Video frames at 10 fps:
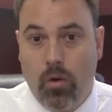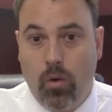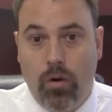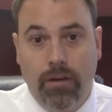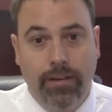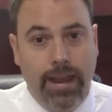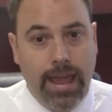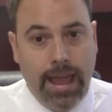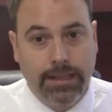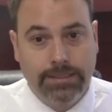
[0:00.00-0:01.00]
or of an
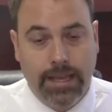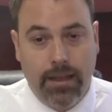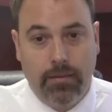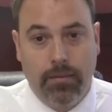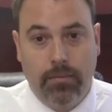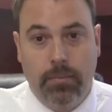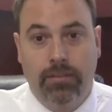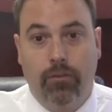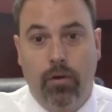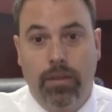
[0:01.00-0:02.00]
asset
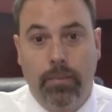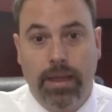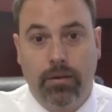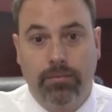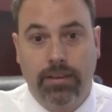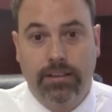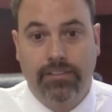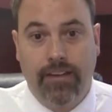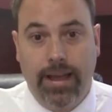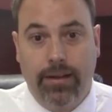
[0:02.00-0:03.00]
before the bankruptcy
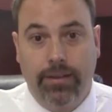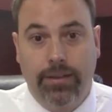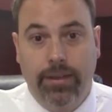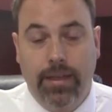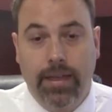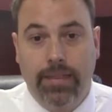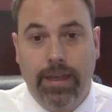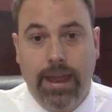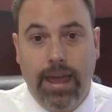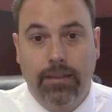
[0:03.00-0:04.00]
is filed
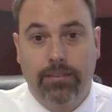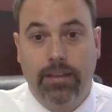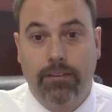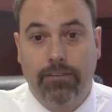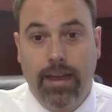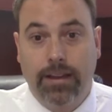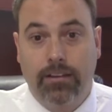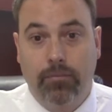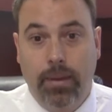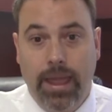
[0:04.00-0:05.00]
that has the effect
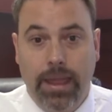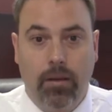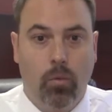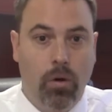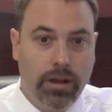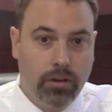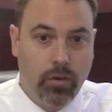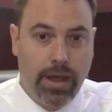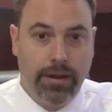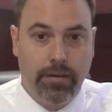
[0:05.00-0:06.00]
of paying one
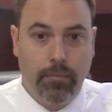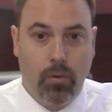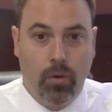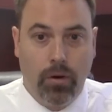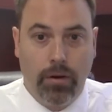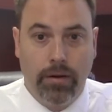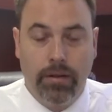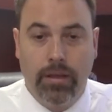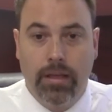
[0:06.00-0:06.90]
creditor more